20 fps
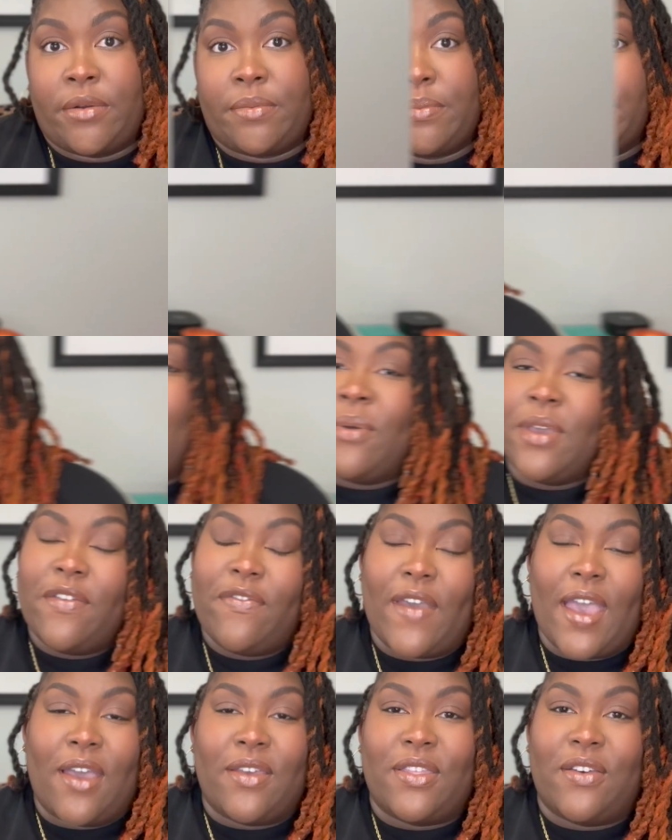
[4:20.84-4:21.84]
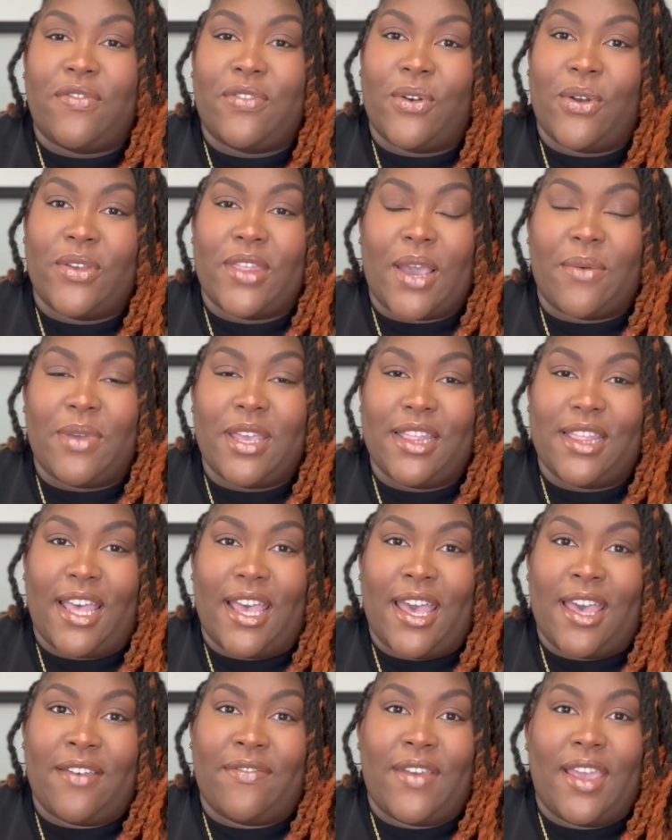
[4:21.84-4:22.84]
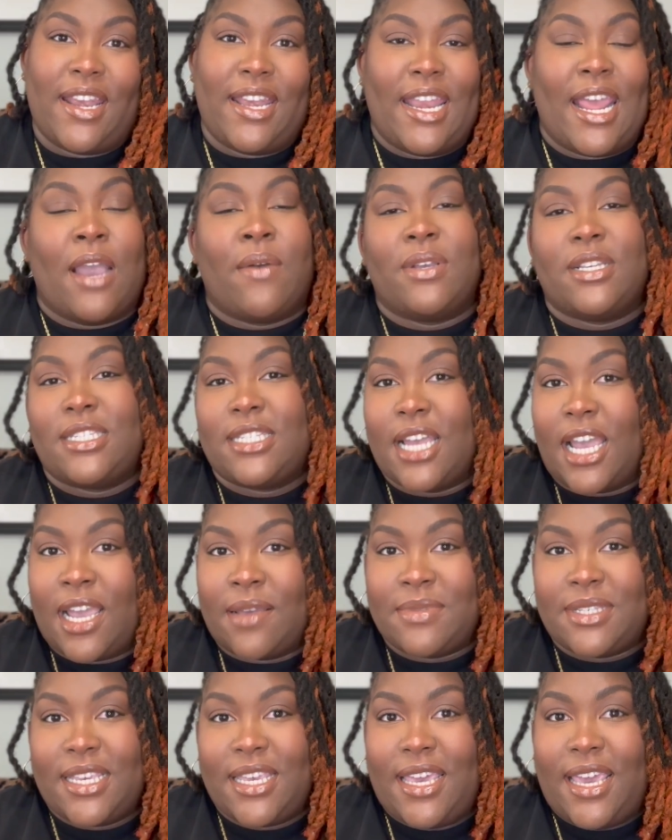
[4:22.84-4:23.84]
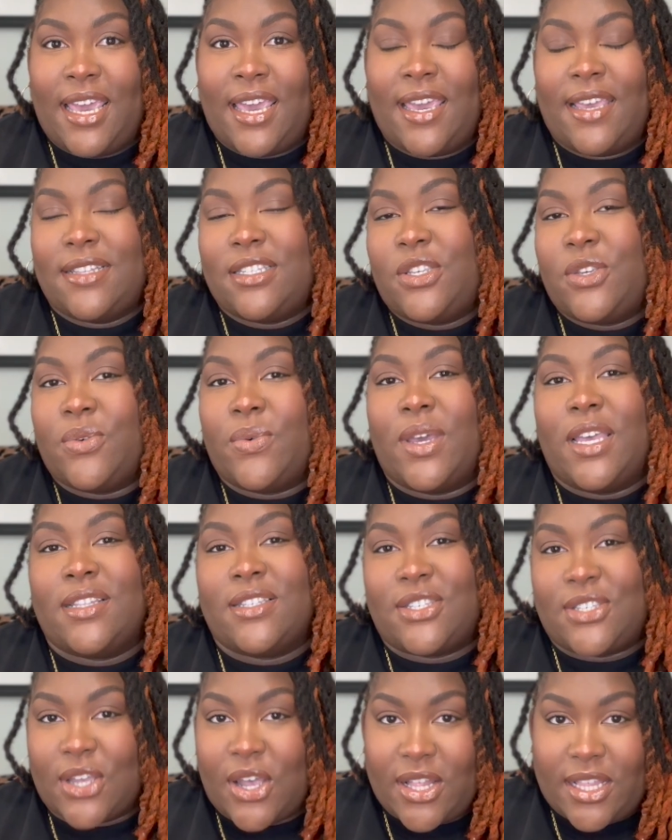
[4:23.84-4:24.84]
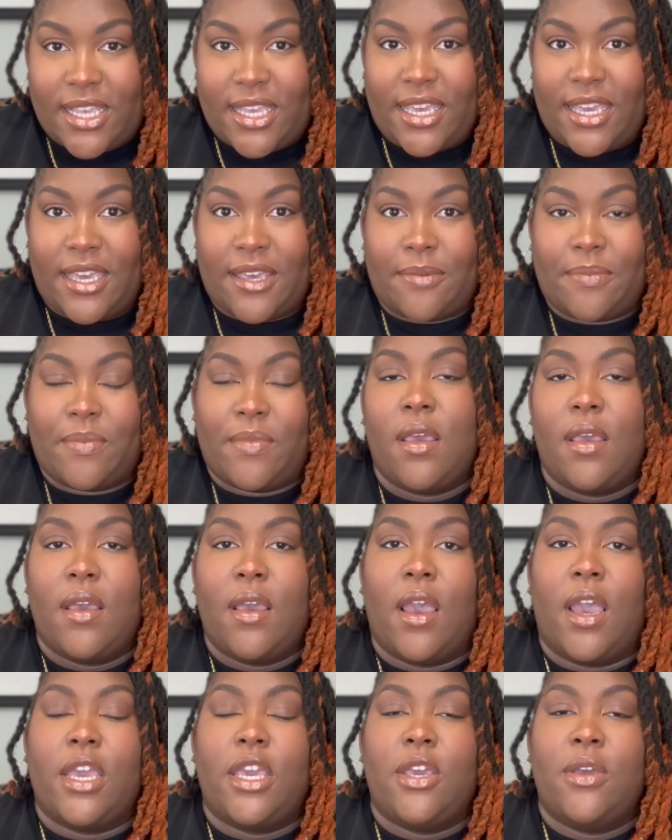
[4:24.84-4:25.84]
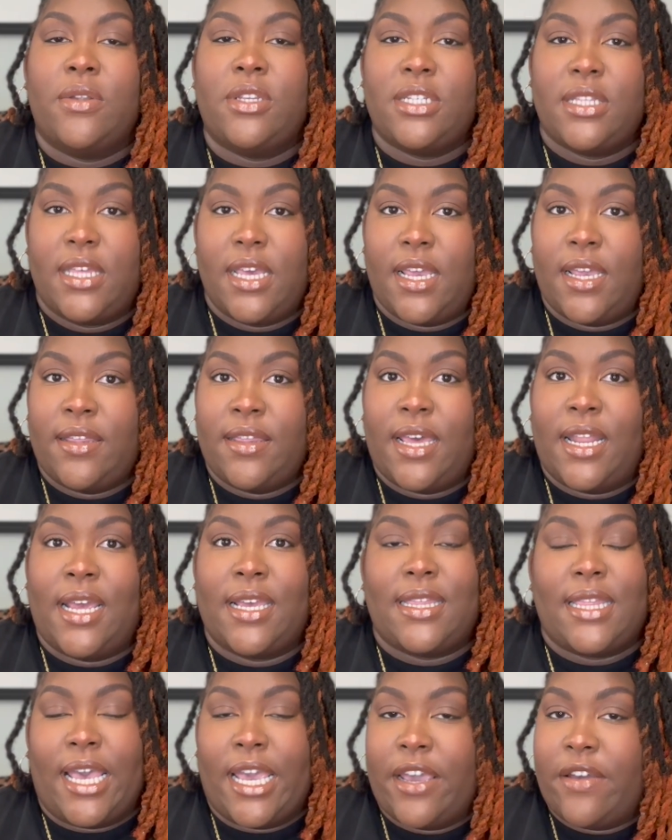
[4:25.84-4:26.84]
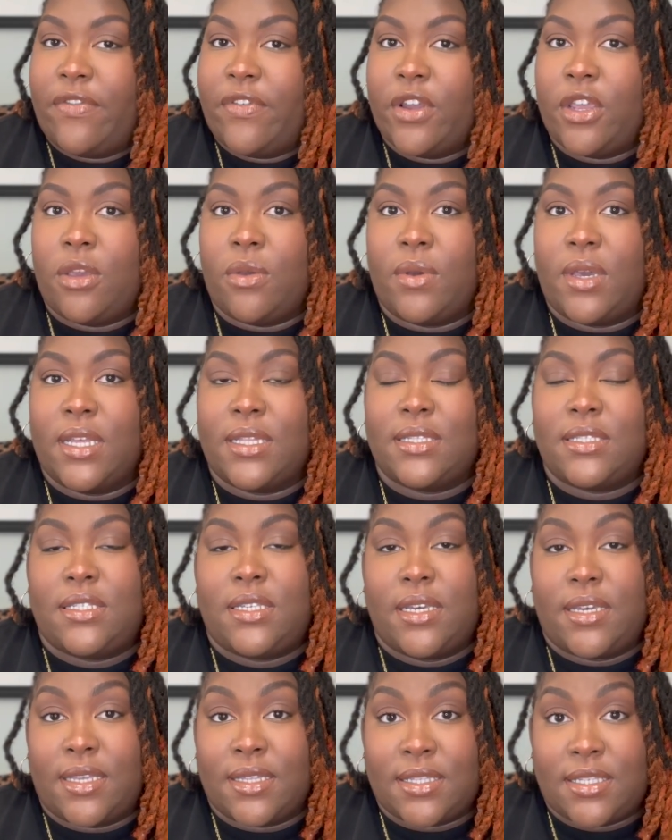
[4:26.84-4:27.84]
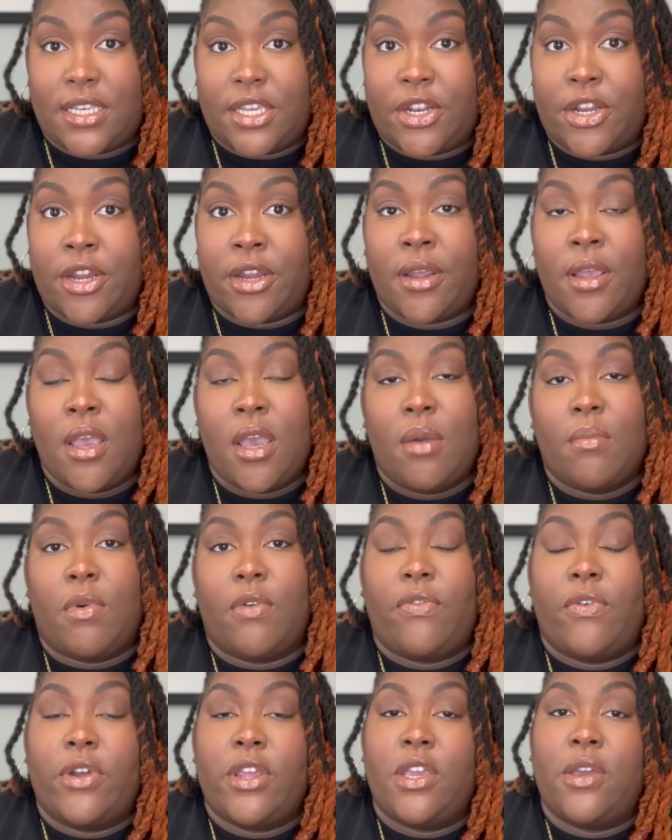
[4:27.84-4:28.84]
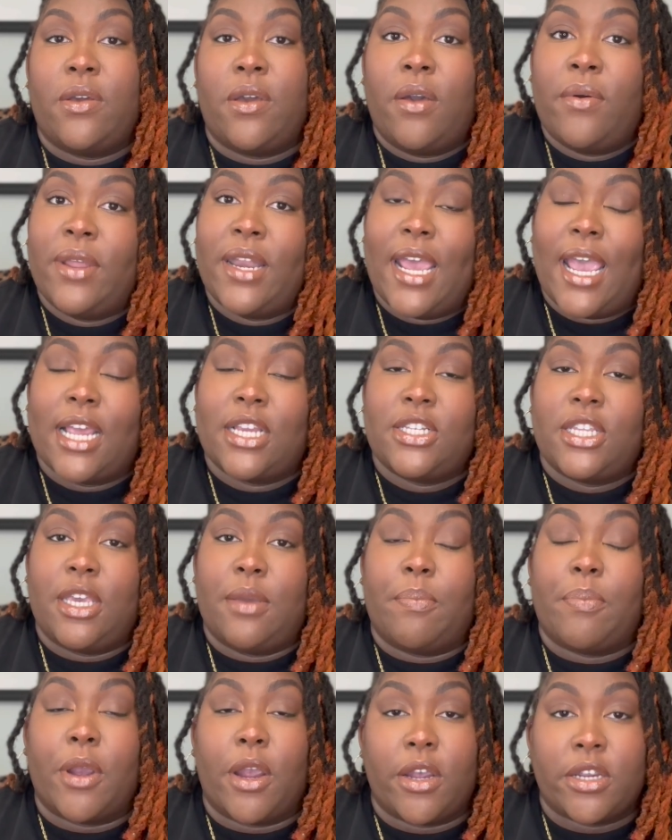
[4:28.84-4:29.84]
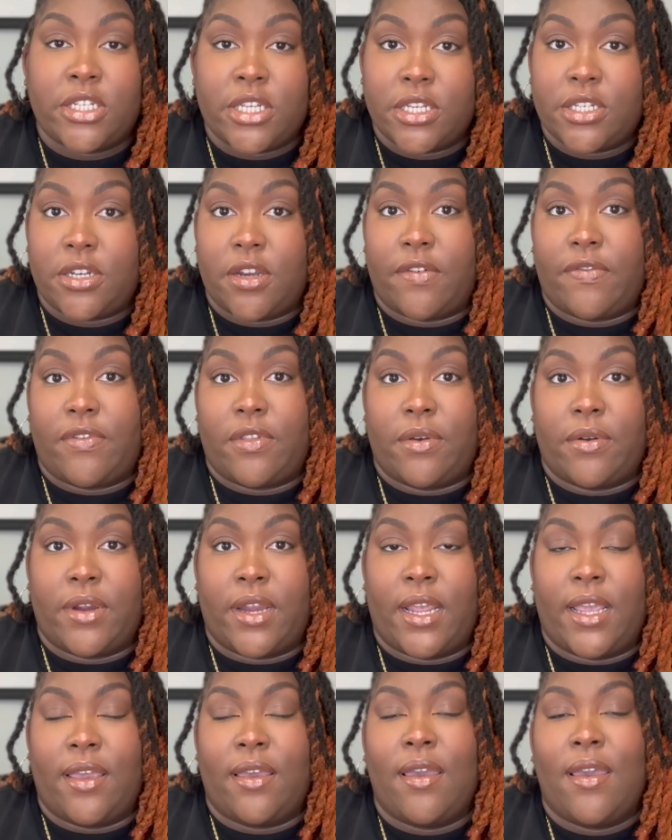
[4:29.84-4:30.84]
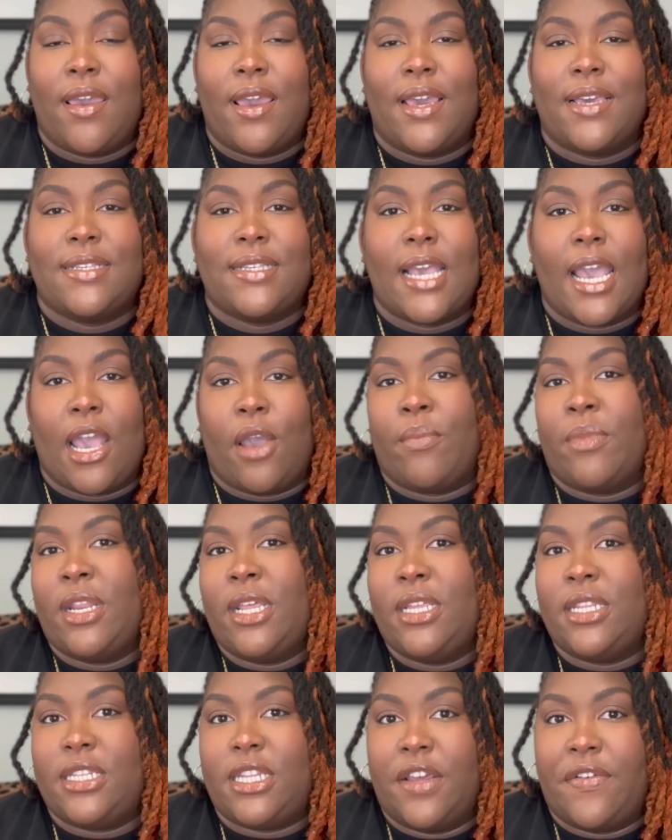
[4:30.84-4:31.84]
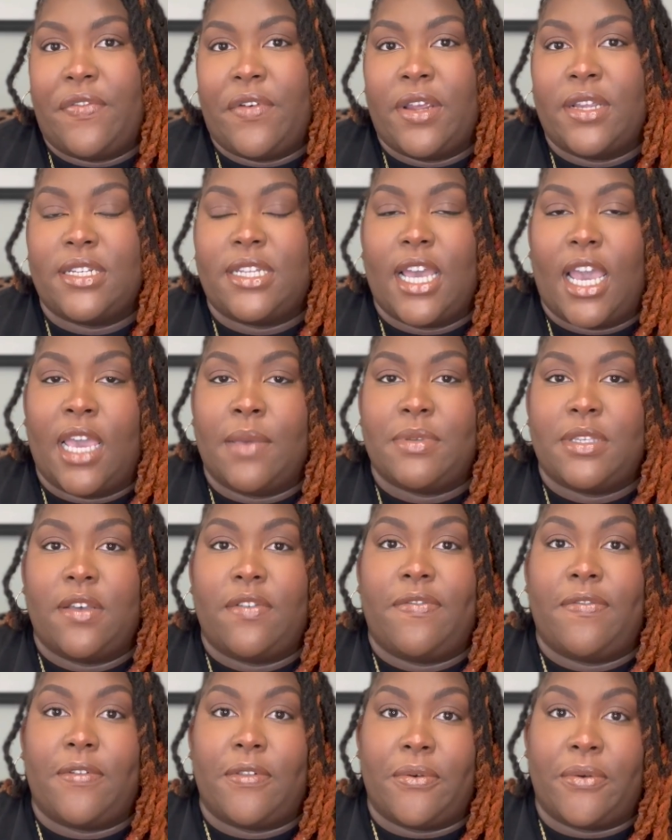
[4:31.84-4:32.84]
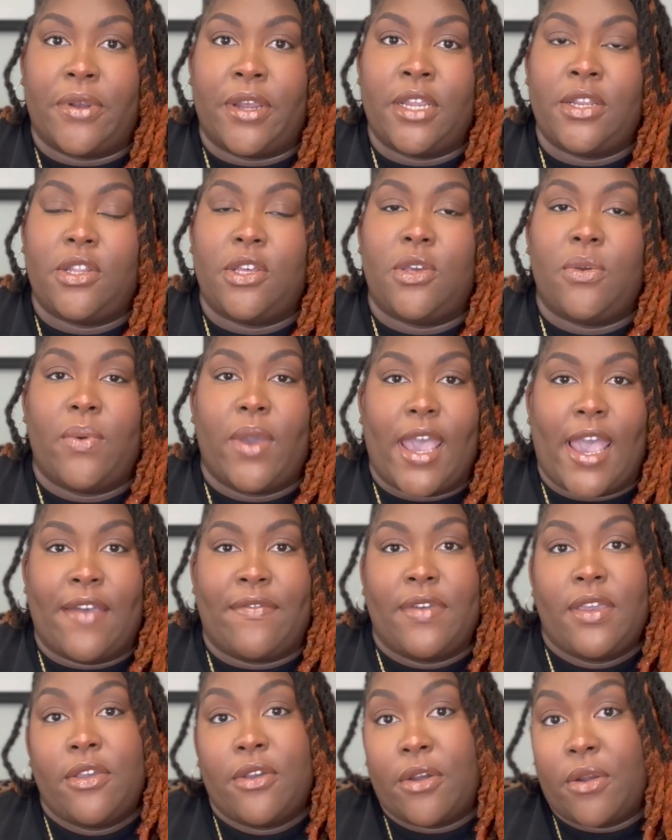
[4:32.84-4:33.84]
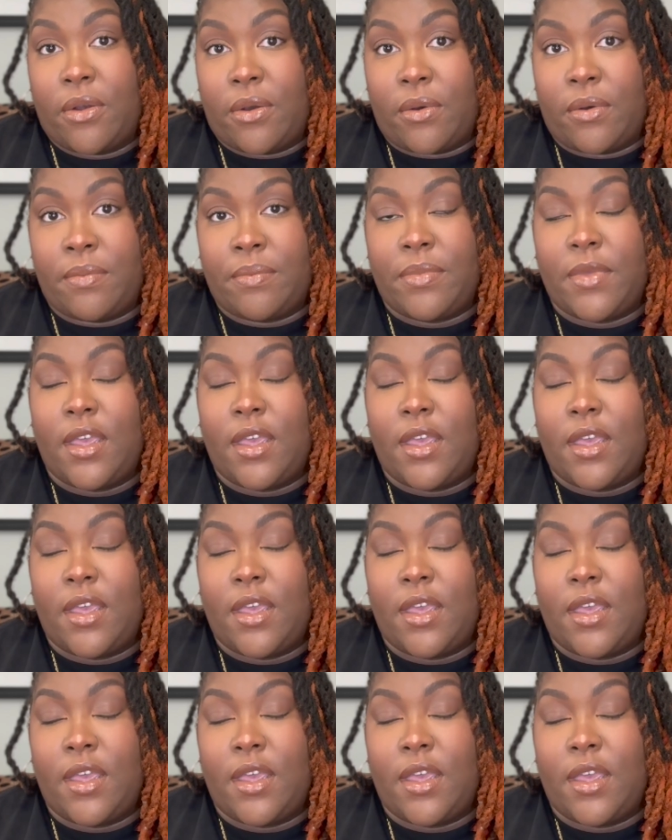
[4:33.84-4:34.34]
So now we found the floor that we love. Now it's time to get to installing it. A huge thing that I'd like for you to consider before you go and actually purchase your flooring is how many different types of flooring do you have in your home?